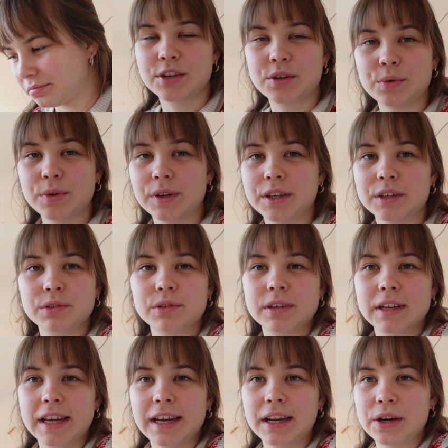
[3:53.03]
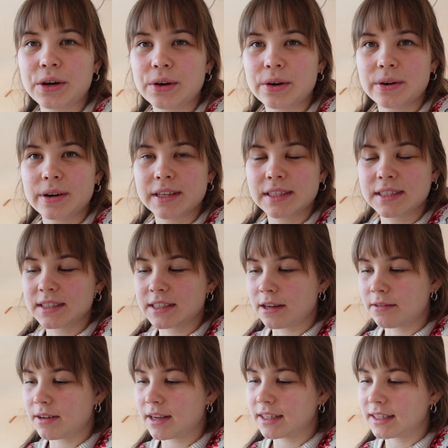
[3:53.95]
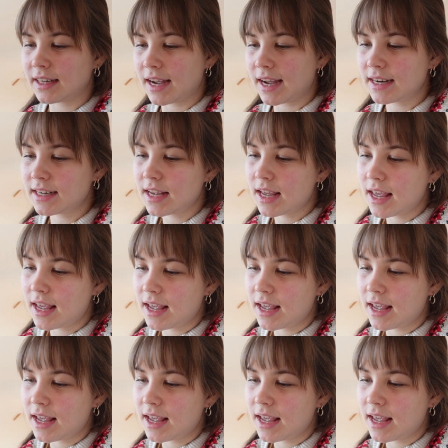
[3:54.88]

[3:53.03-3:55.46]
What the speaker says: doing Duolingo and stuff like that,